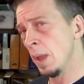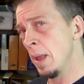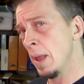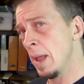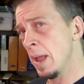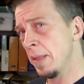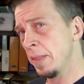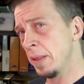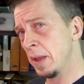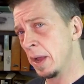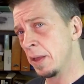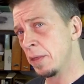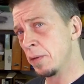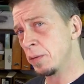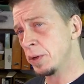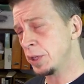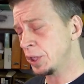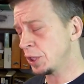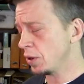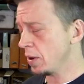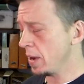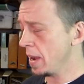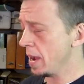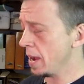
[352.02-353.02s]
And the other
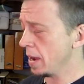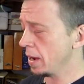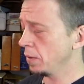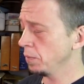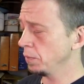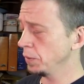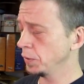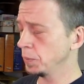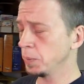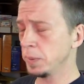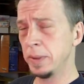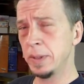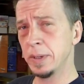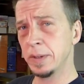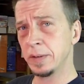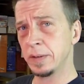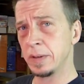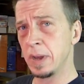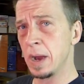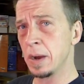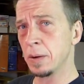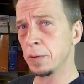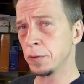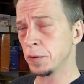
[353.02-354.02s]
issue I had was with this
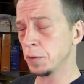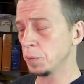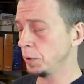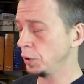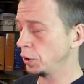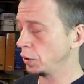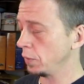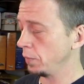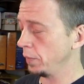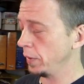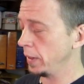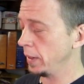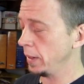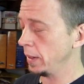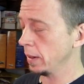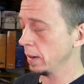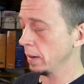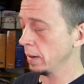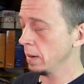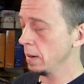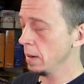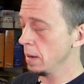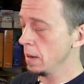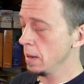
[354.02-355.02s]
toggle switch over
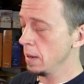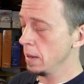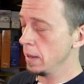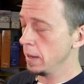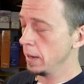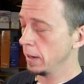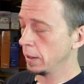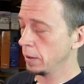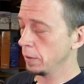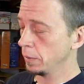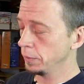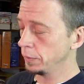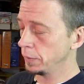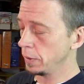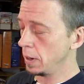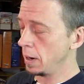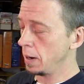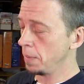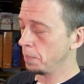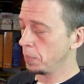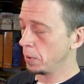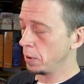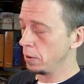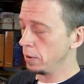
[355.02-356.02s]
here. It goes
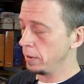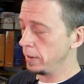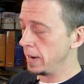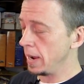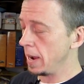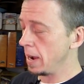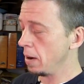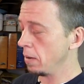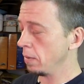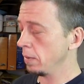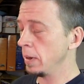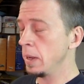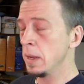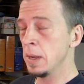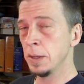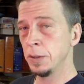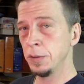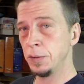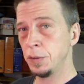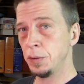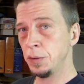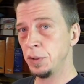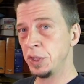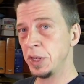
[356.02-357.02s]
up or down
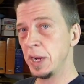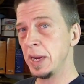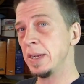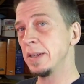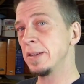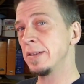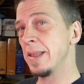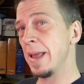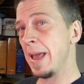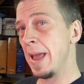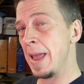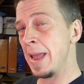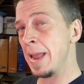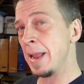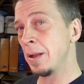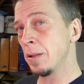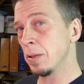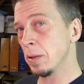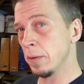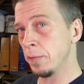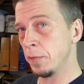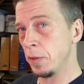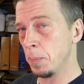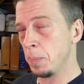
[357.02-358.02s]
to change the angle
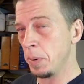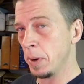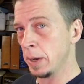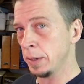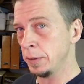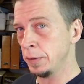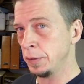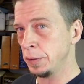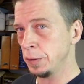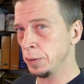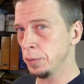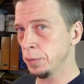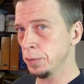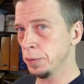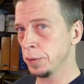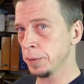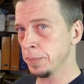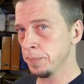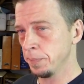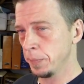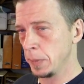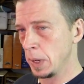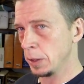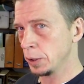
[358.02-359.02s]
of the pontoons.
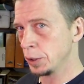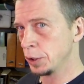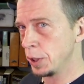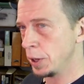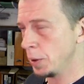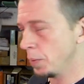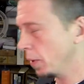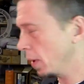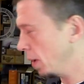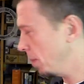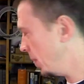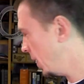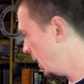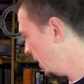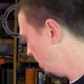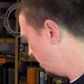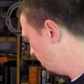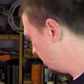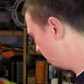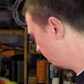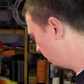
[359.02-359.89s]
I'll show you what I mean.